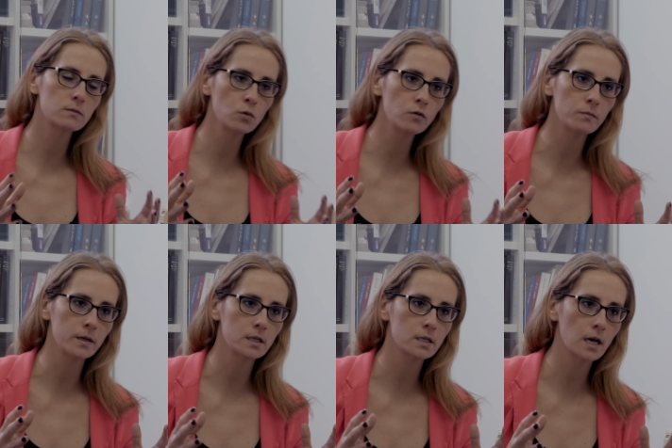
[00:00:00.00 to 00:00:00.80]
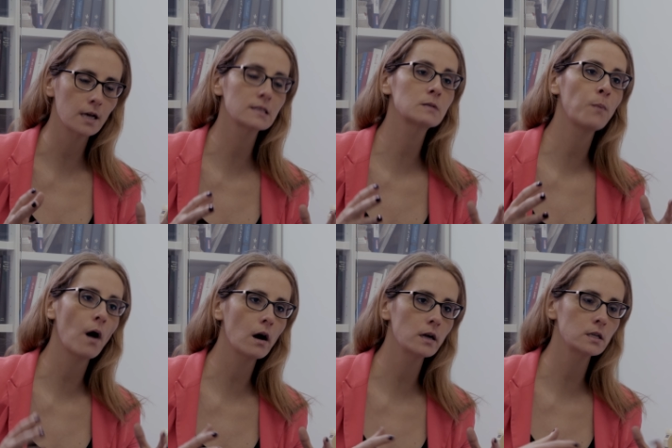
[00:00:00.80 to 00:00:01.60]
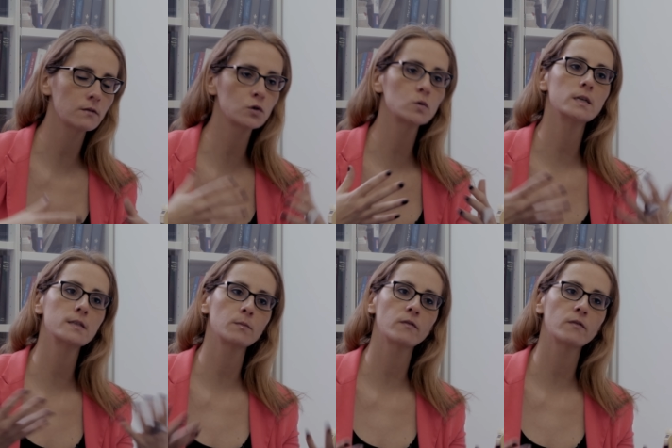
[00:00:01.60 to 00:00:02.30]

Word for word: movement as part of Judaism